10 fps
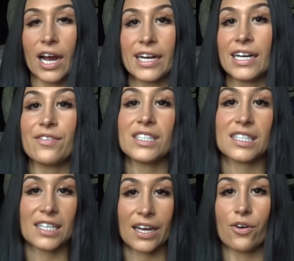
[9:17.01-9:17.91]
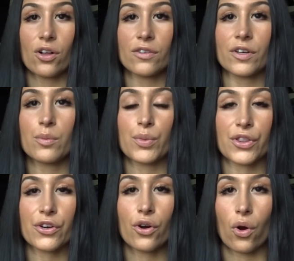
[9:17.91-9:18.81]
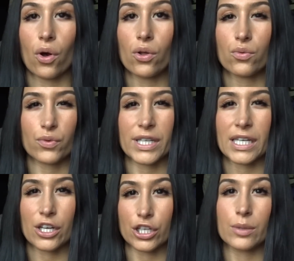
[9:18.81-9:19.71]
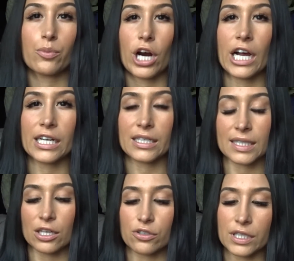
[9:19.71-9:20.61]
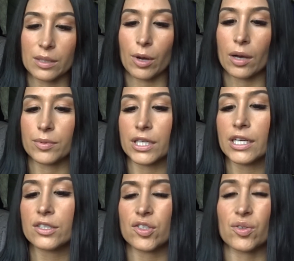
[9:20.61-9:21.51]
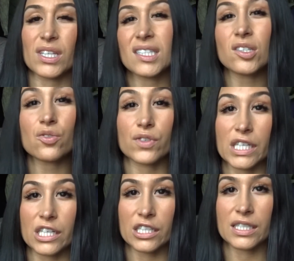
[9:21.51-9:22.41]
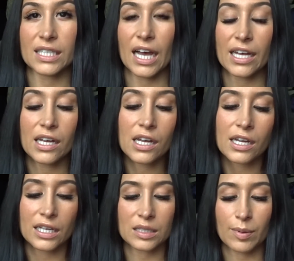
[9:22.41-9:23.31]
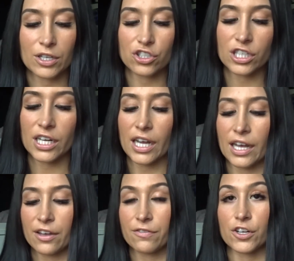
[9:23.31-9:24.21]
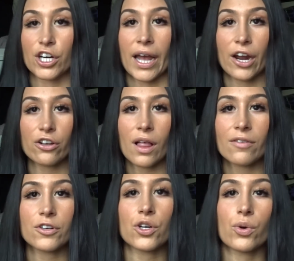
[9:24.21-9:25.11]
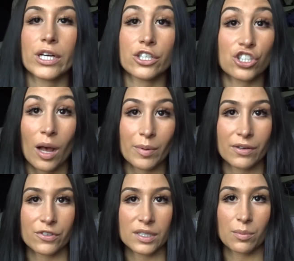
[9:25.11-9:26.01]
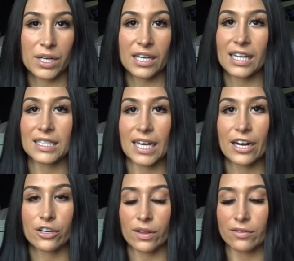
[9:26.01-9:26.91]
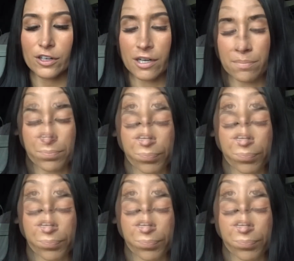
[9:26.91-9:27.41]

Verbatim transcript: I didn't even say all of them, but they're all really good products that are really popular, so this is a really good set, especially if you're a hair lover or you're shopping for somebody that's a hair lover.